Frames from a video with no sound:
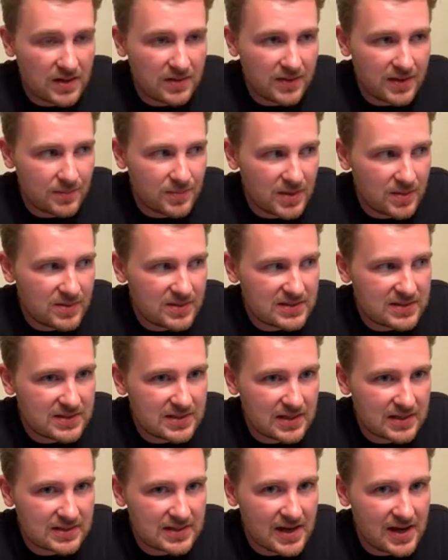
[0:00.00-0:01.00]
Like maybe it's
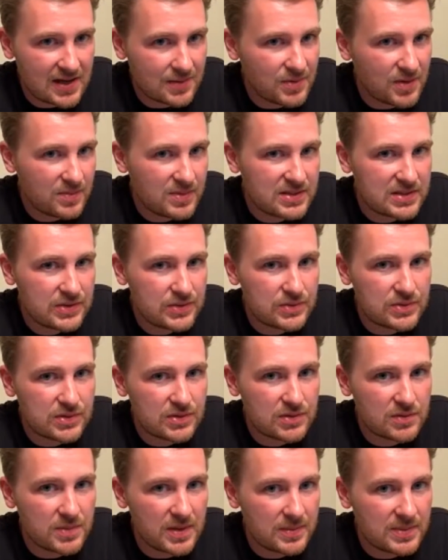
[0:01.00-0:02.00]
TikTok, maybe it's
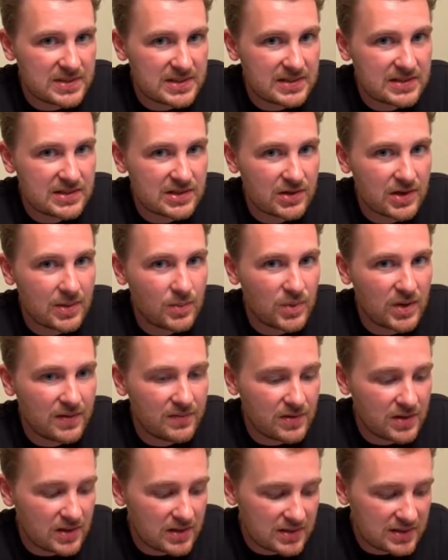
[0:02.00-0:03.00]
YouTube, maybe it's Instagram,
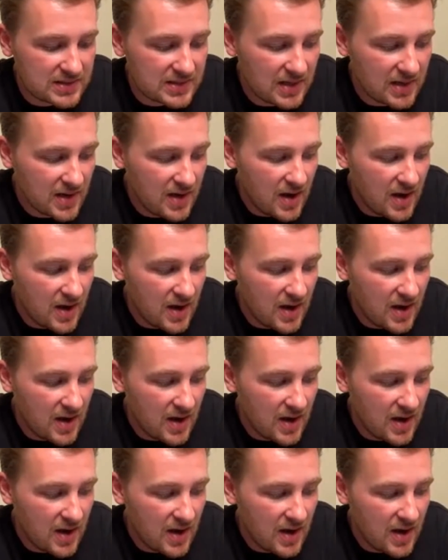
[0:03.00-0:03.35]
whatever it is.